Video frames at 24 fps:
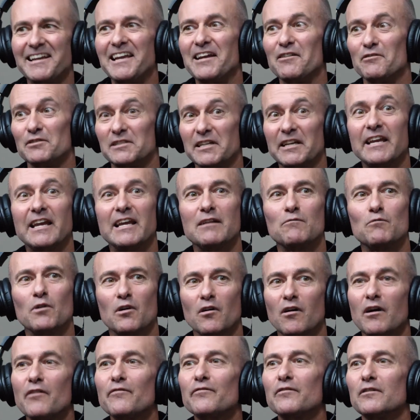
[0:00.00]
He was a kid when
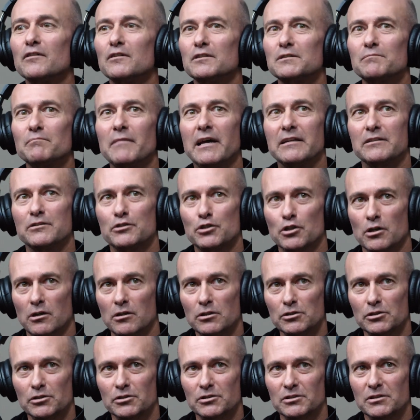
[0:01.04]
I first met
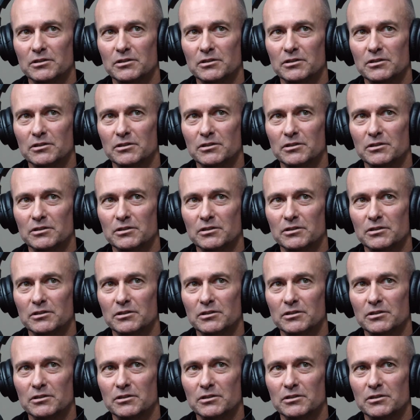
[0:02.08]
Josh.